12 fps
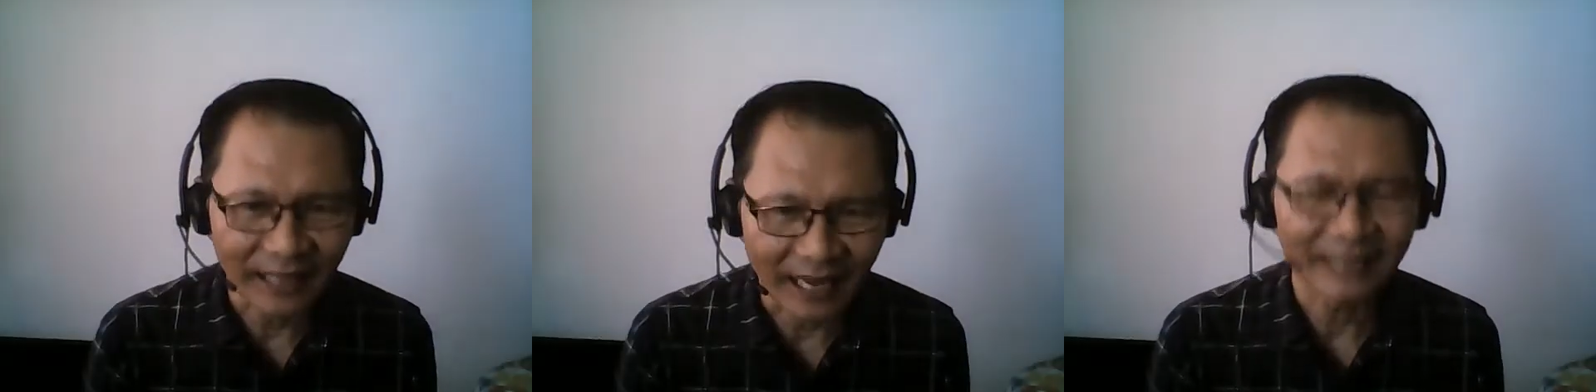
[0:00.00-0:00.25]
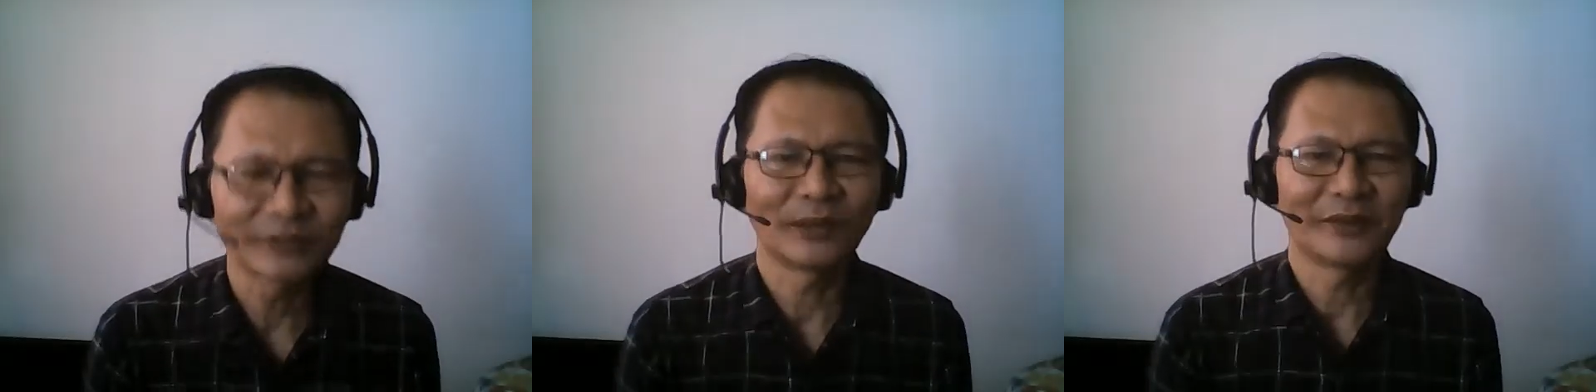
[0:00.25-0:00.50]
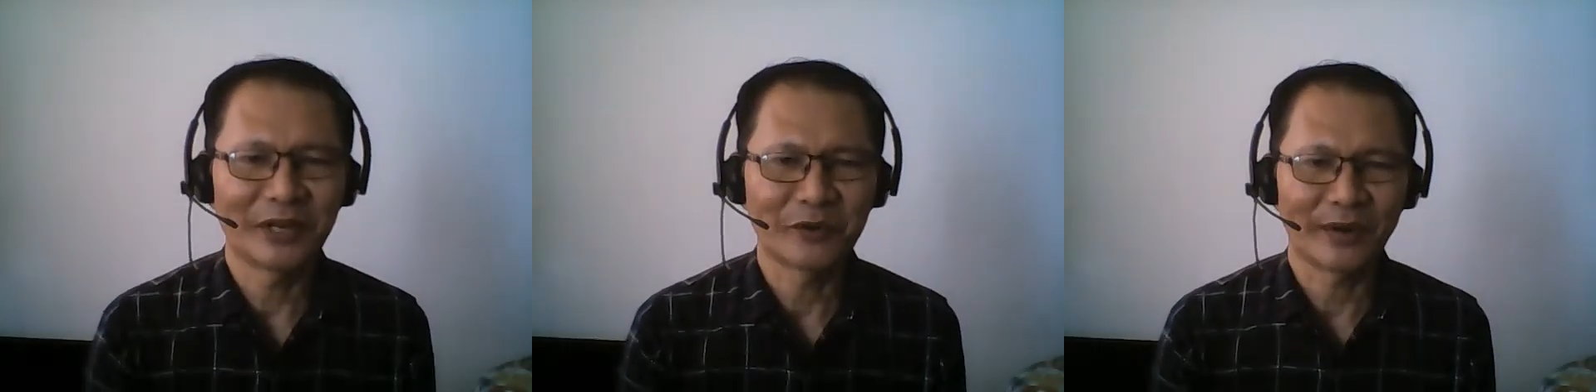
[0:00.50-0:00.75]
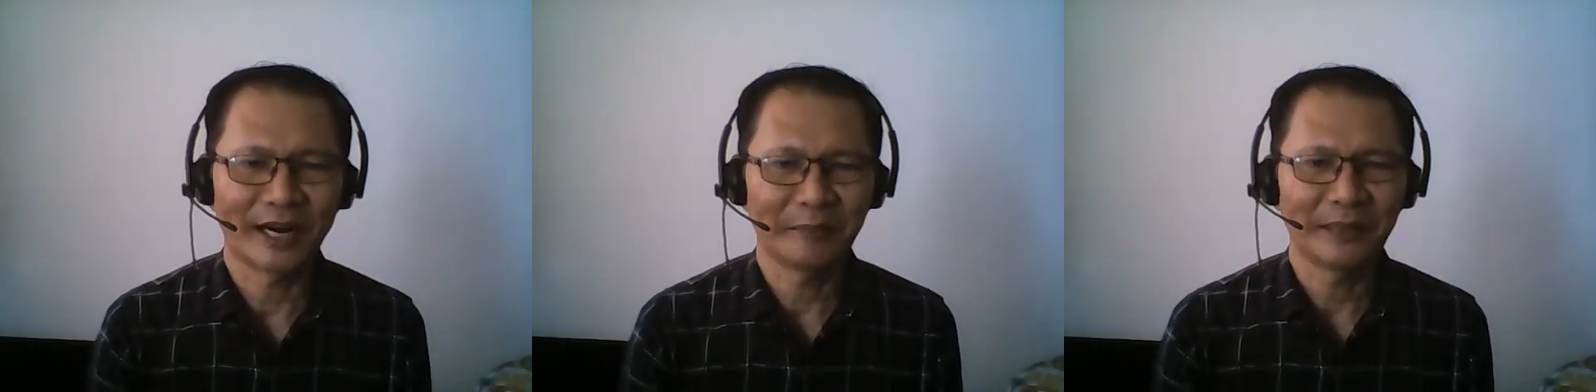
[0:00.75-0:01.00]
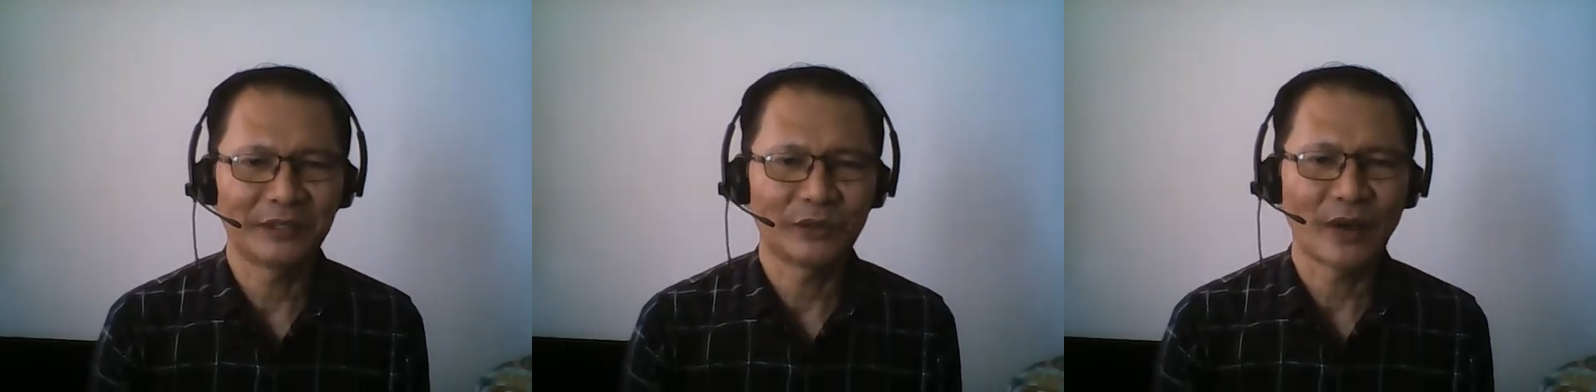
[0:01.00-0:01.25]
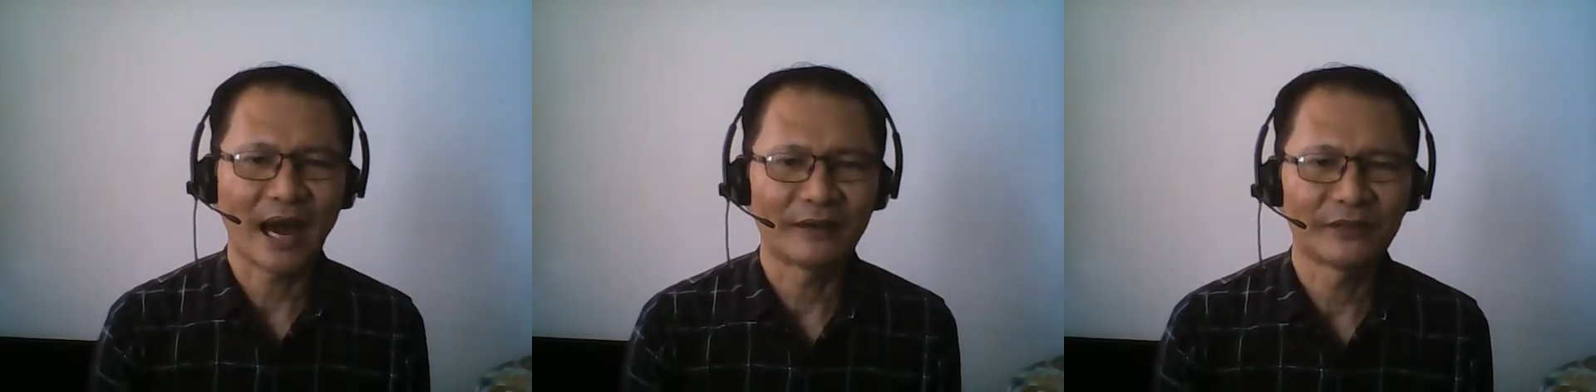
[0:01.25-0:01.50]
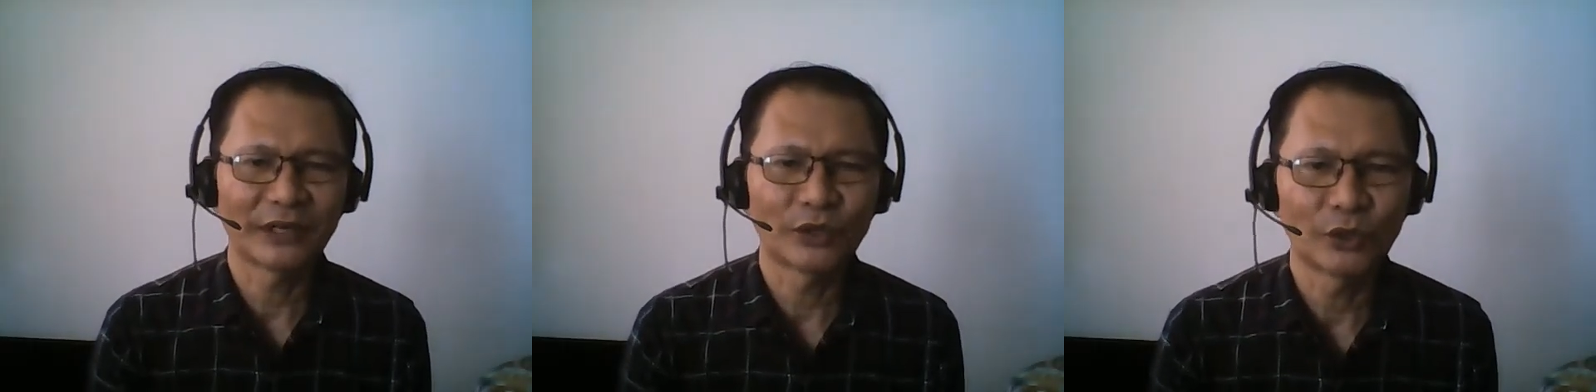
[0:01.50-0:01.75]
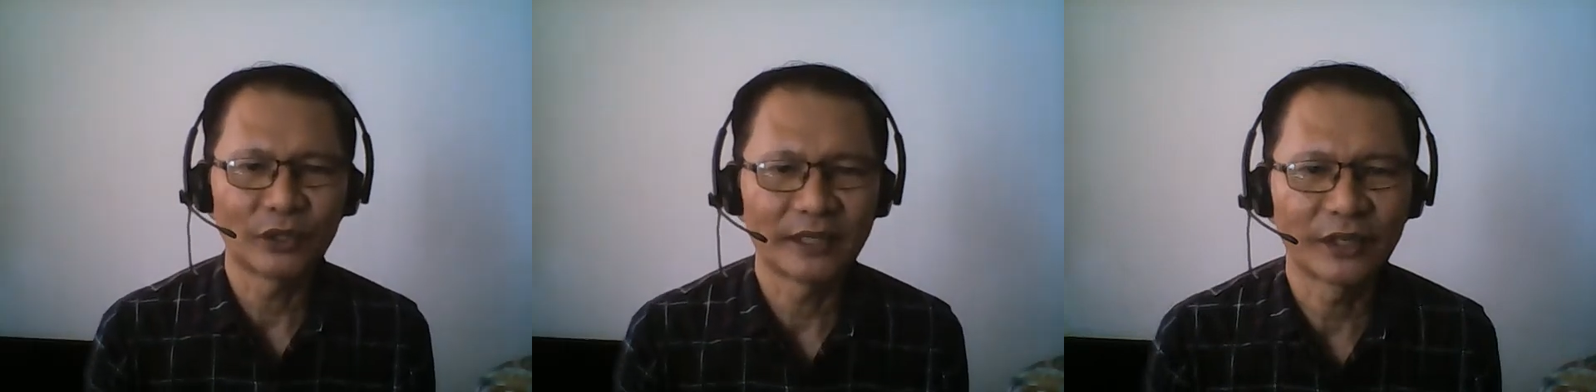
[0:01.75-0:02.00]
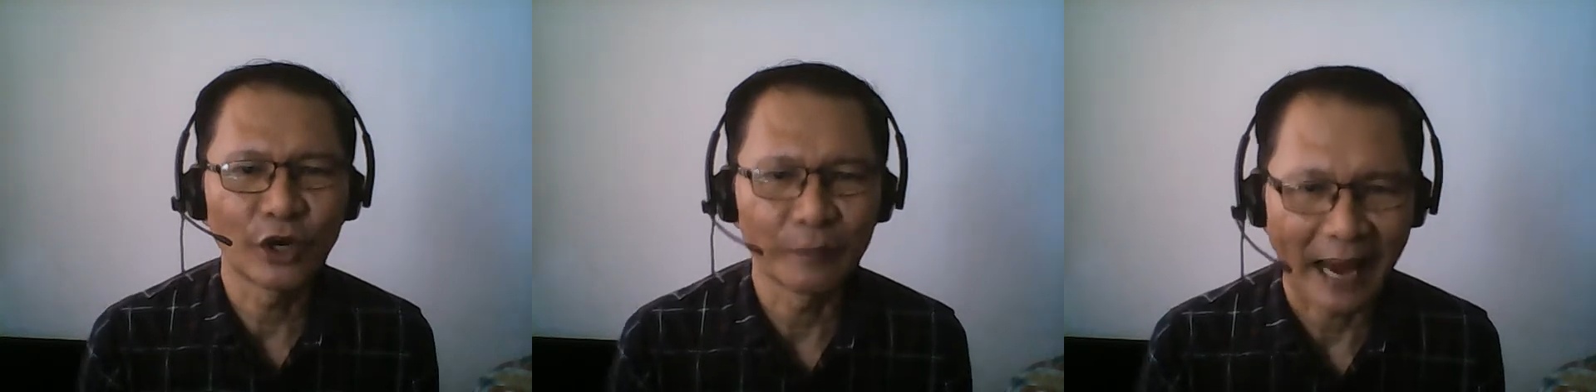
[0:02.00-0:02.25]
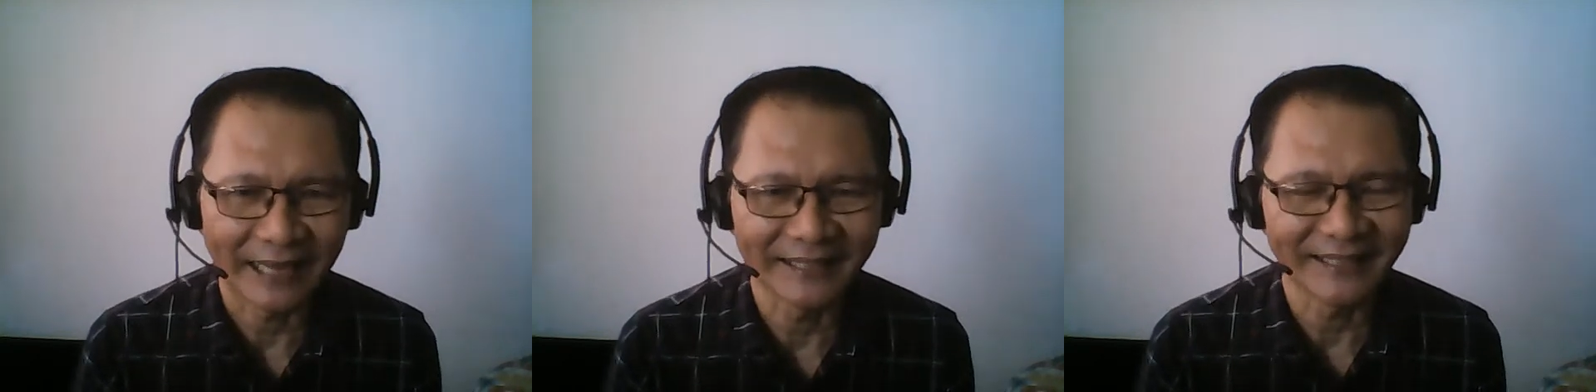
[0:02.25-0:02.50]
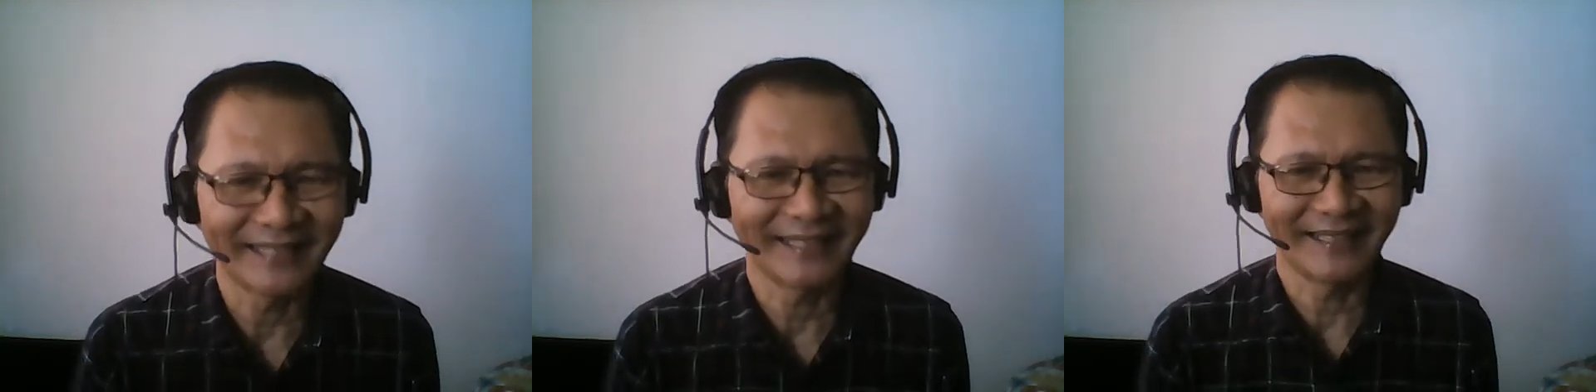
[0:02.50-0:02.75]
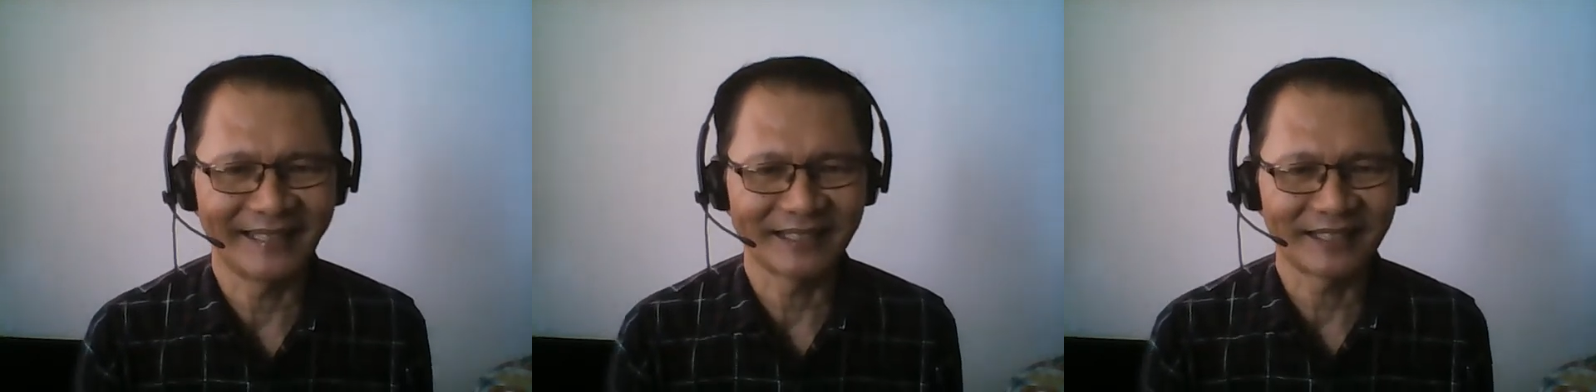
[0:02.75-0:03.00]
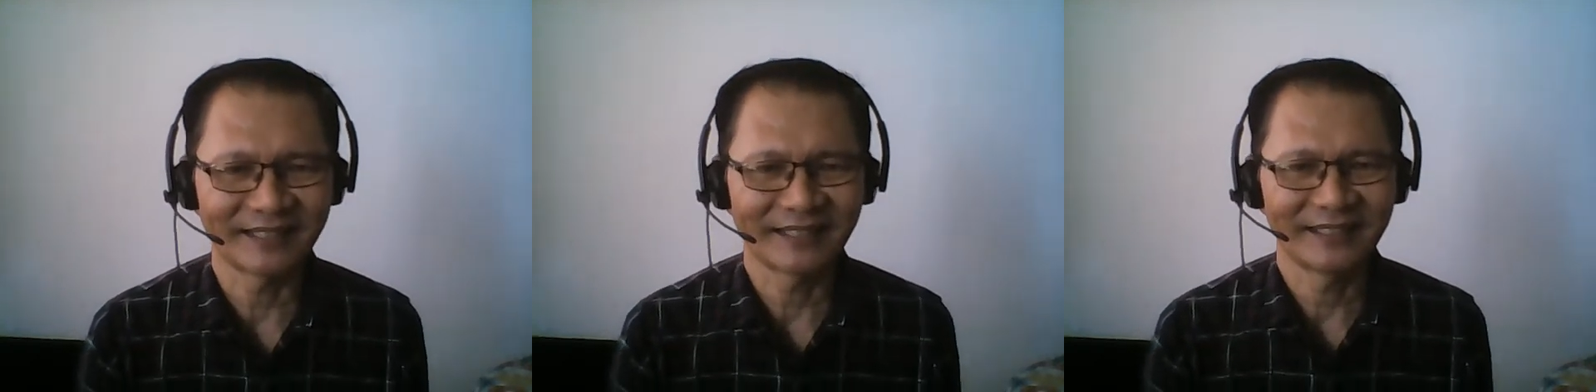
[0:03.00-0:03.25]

actually required me to have a good command in English.